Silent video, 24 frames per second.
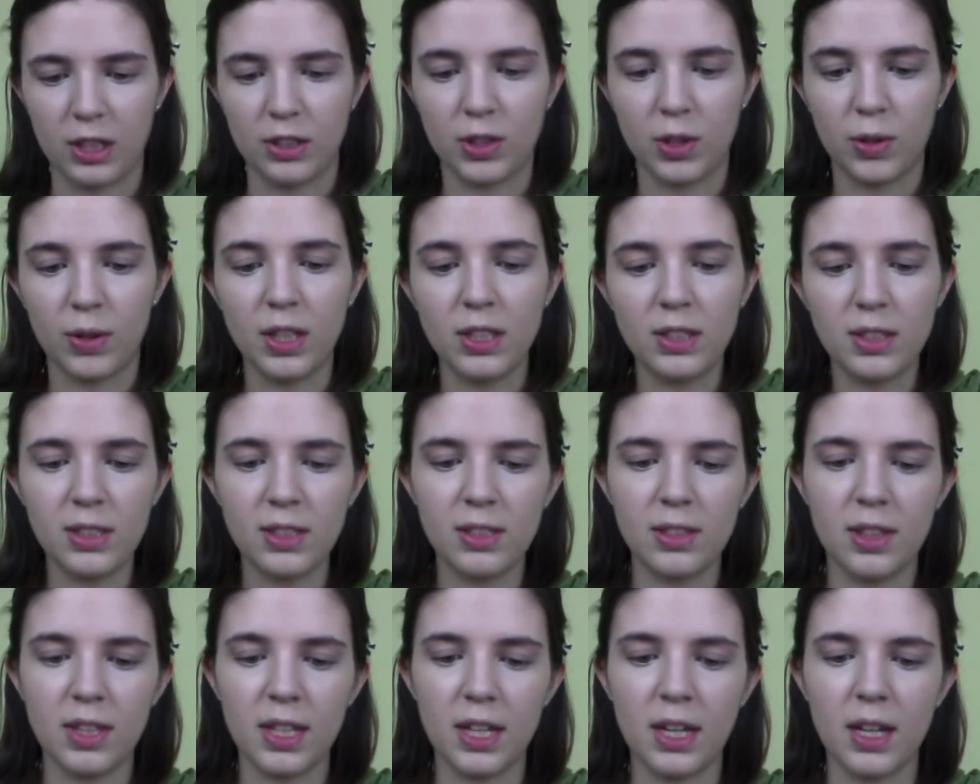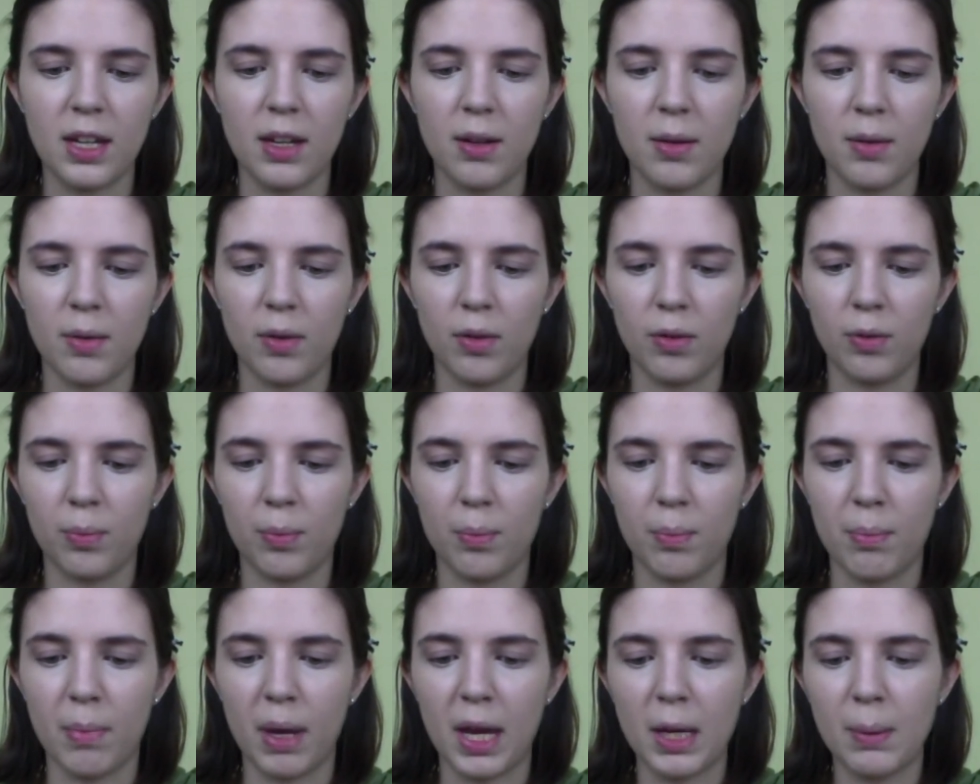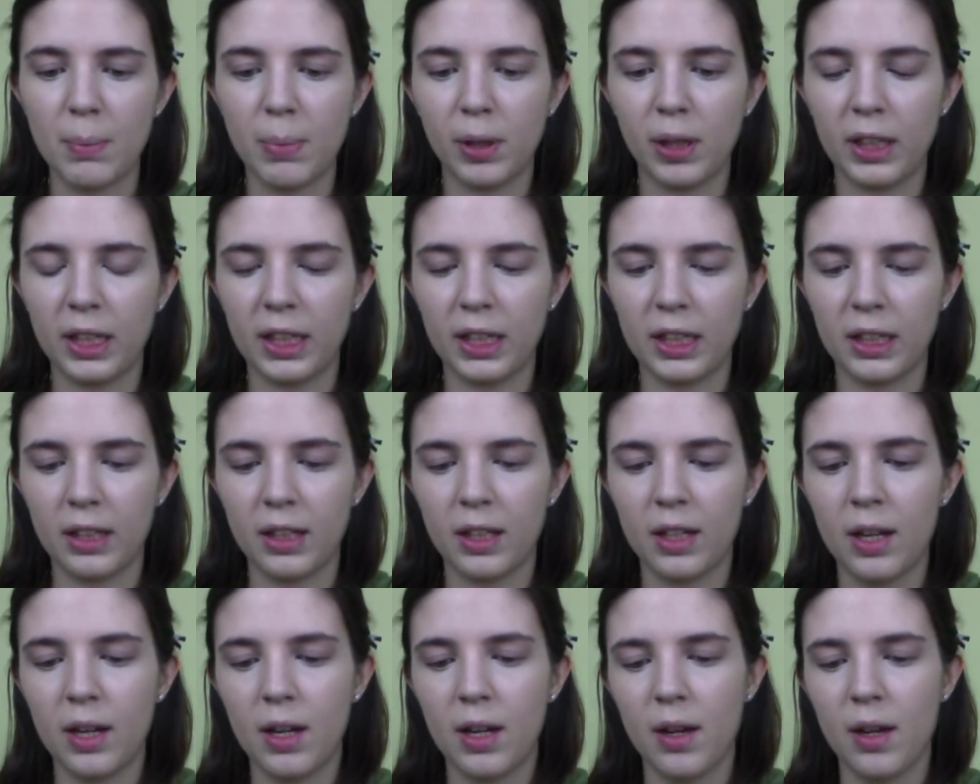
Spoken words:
So this is the Maybelline